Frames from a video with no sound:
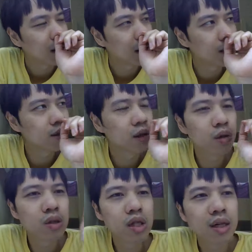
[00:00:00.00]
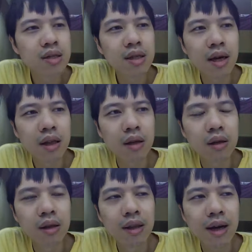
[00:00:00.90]
there's a good chance that
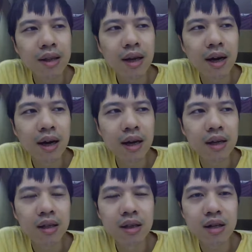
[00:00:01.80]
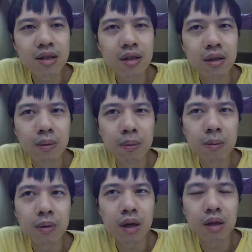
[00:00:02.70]
that guy doesn't
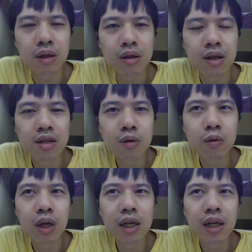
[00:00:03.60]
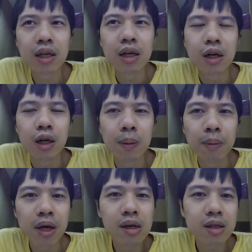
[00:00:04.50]
really
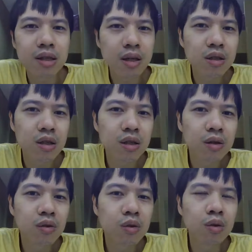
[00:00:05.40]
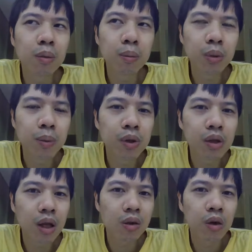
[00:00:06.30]
pay attention to the people
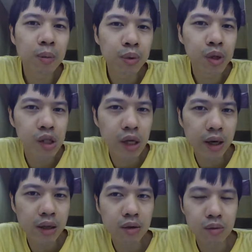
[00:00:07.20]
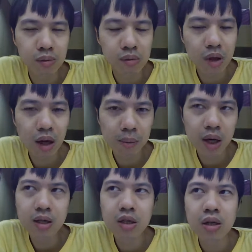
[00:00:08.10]
that you appreciate that
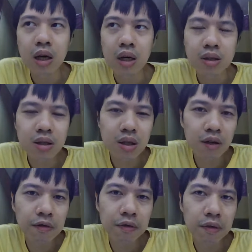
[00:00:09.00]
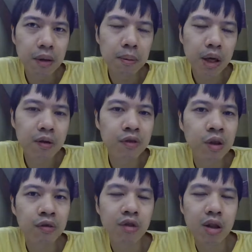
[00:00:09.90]
much. Just give the
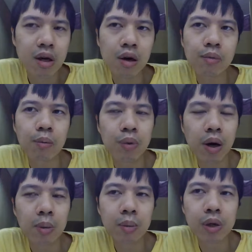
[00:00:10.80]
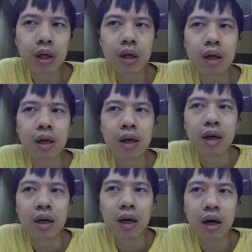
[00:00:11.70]
benefit of the doubt. Probably
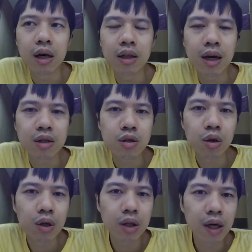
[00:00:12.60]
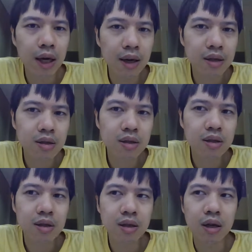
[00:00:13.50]
that is not the
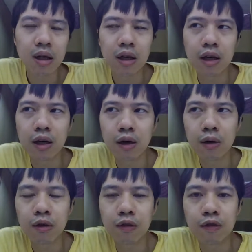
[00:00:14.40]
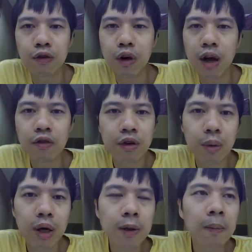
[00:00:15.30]
case for
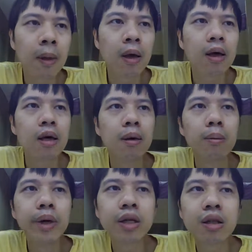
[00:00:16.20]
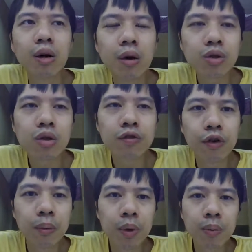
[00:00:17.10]
everyone, but also
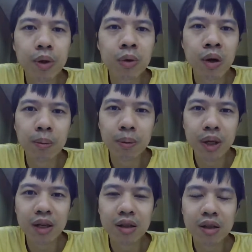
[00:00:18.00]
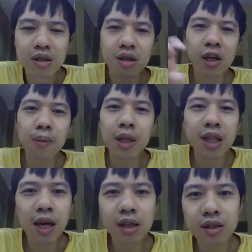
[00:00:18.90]
for people who are being
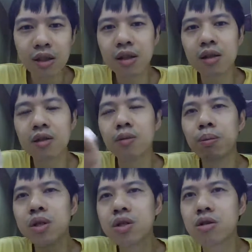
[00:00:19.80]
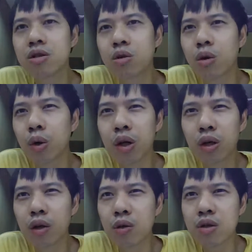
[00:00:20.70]
discriminated, please just don't
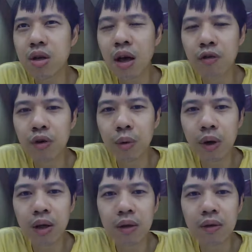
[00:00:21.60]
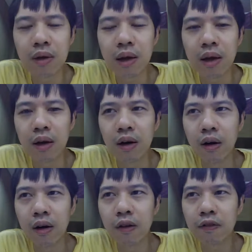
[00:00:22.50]
accuse everyone
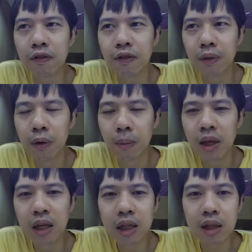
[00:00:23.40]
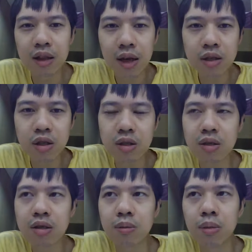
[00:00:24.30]
of ill
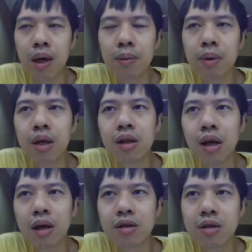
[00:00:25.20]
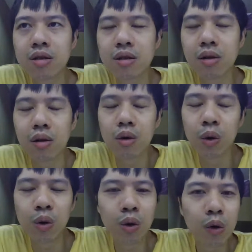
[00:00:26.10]
intentions. Maybe they just
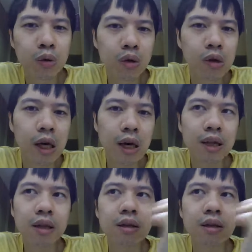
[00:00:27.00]
don't know you yet.